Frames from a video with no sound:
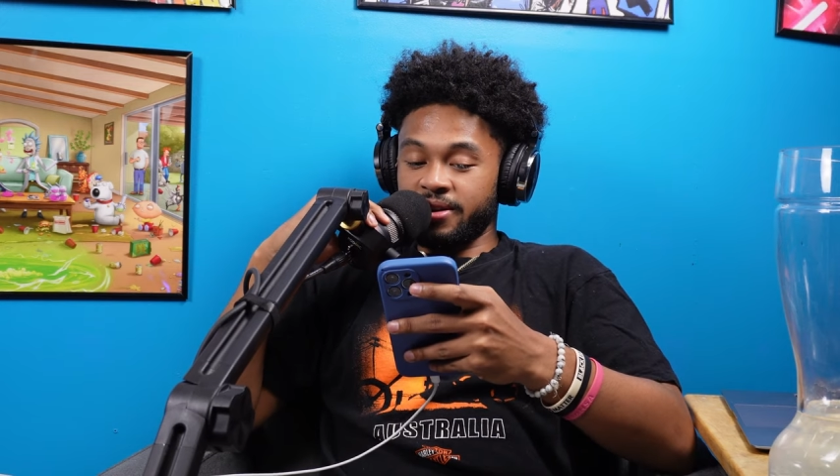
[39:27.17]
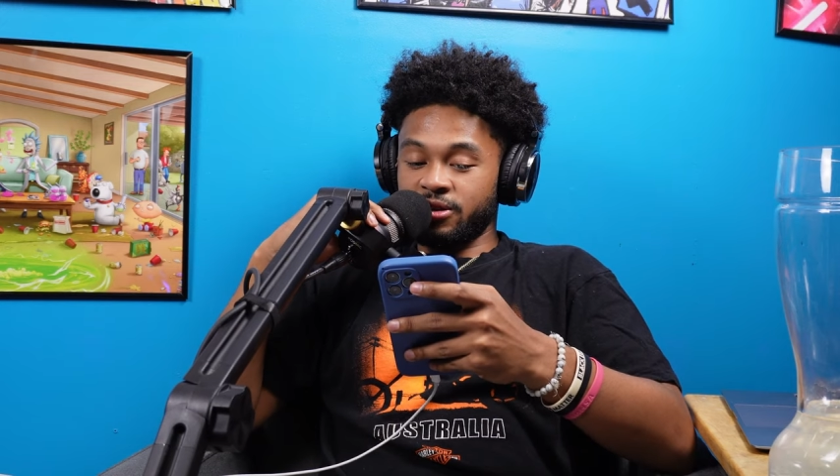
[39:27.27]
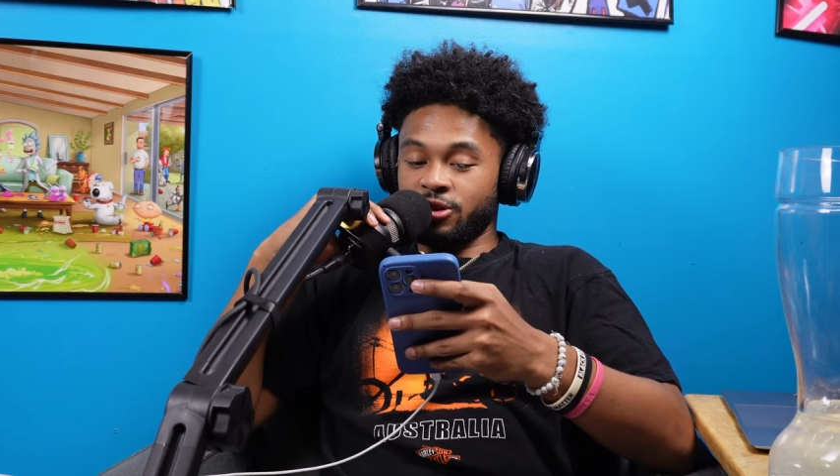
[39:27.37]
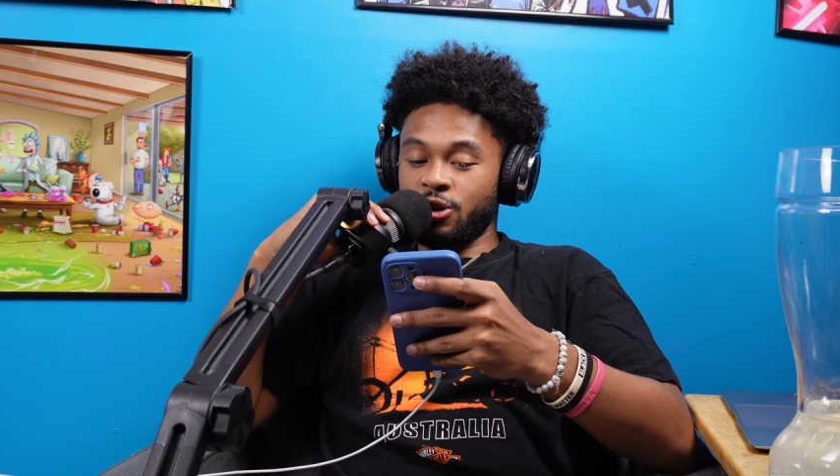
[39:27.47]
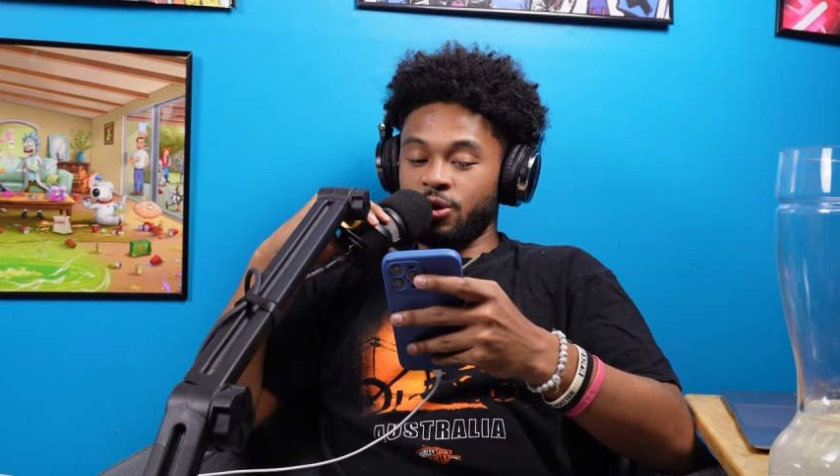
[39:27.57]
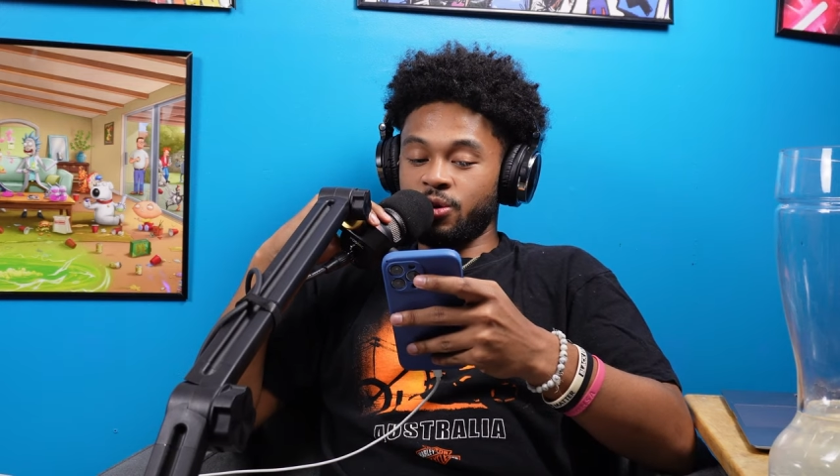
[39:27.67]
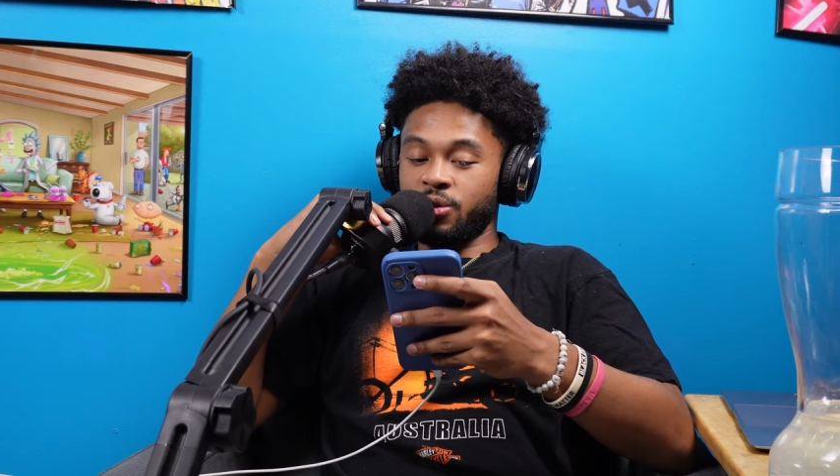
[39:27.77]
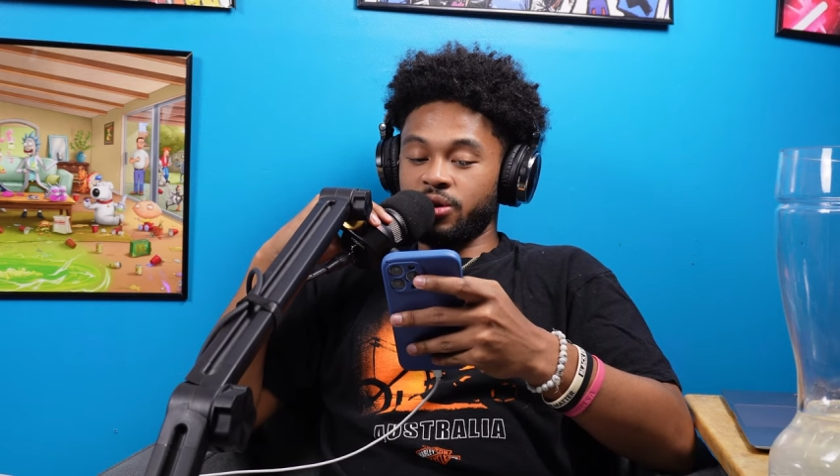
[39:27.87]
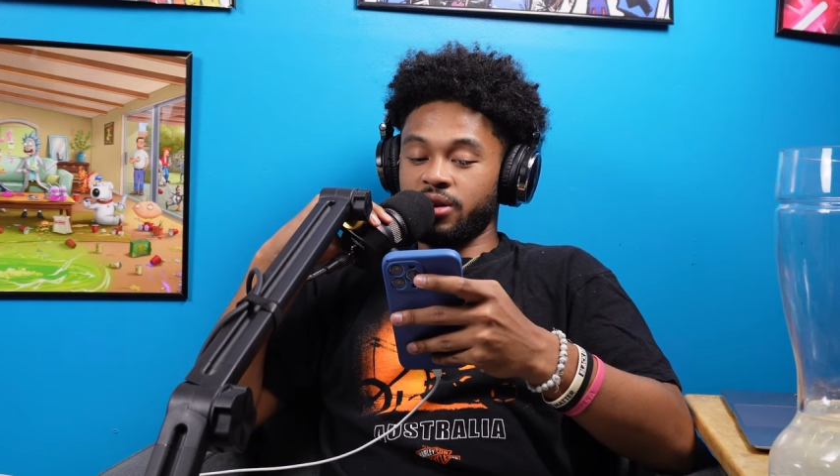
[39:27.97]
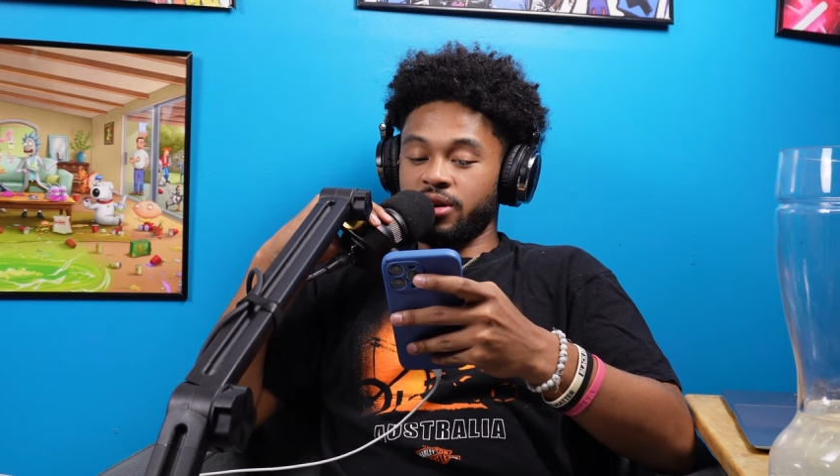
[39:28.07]

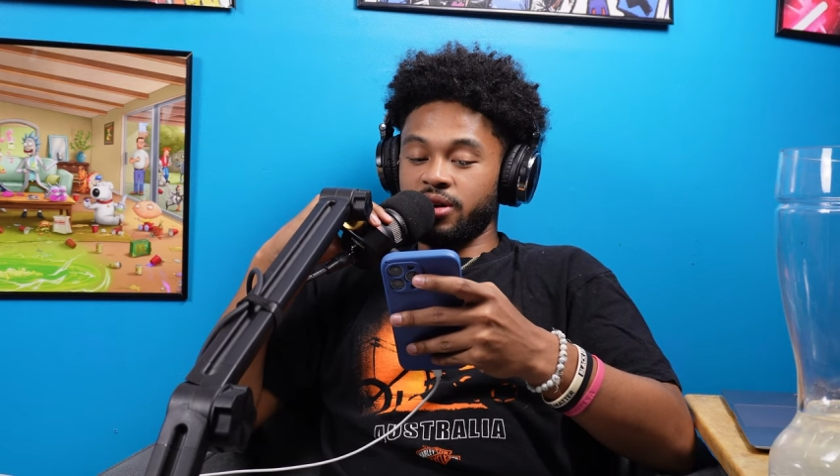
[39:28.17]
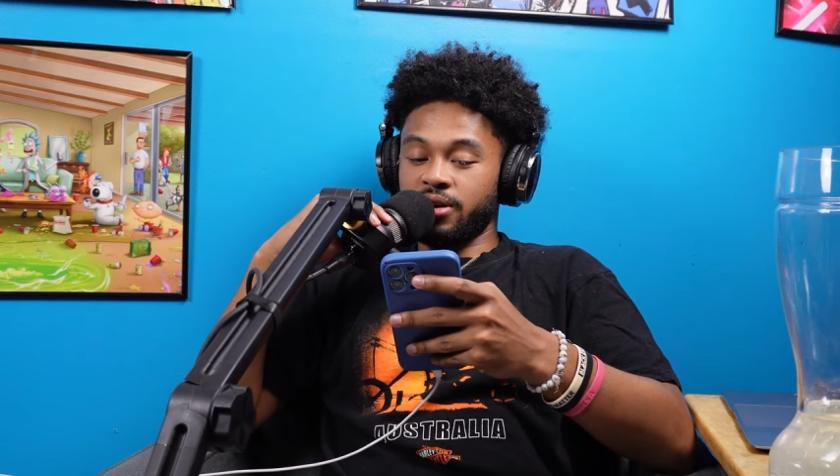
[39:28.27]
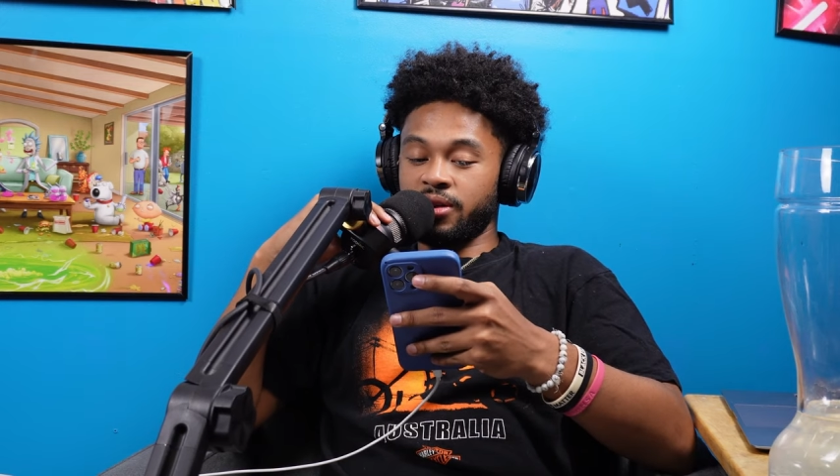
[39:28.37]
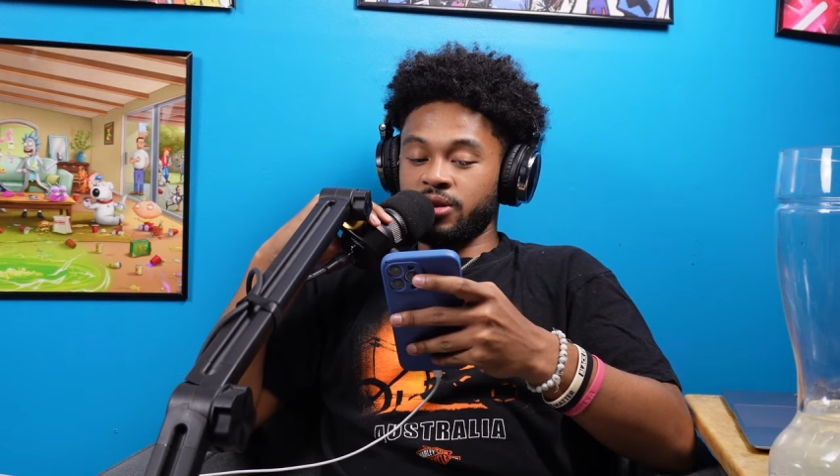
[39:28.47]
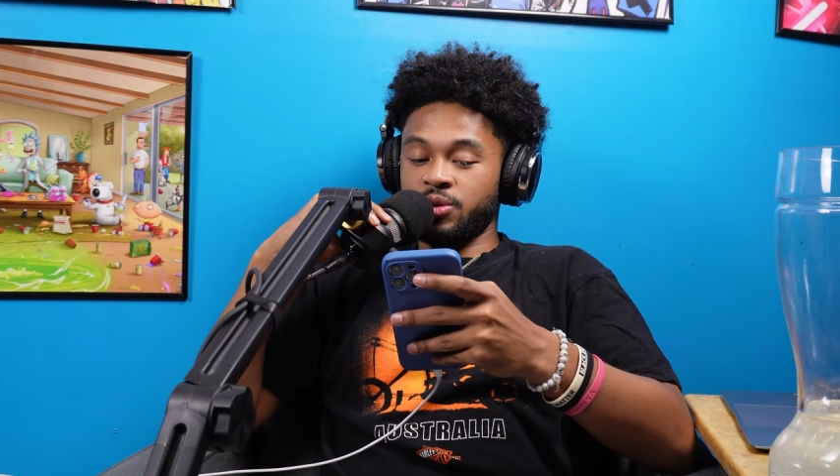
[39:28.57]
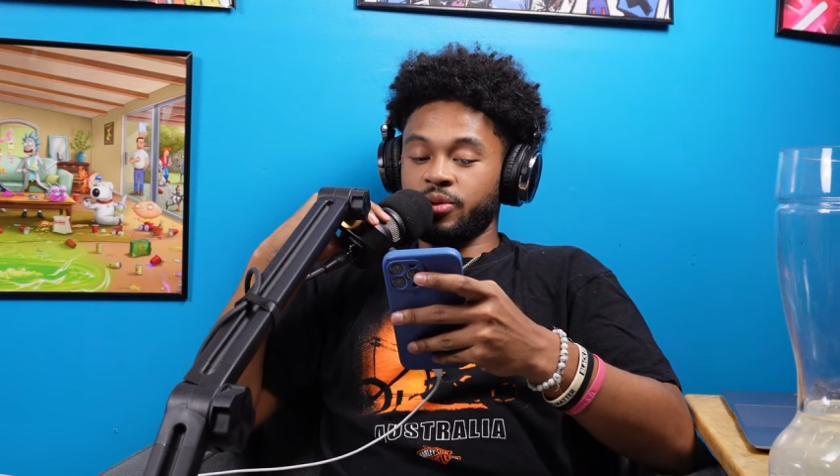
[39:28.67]
So there's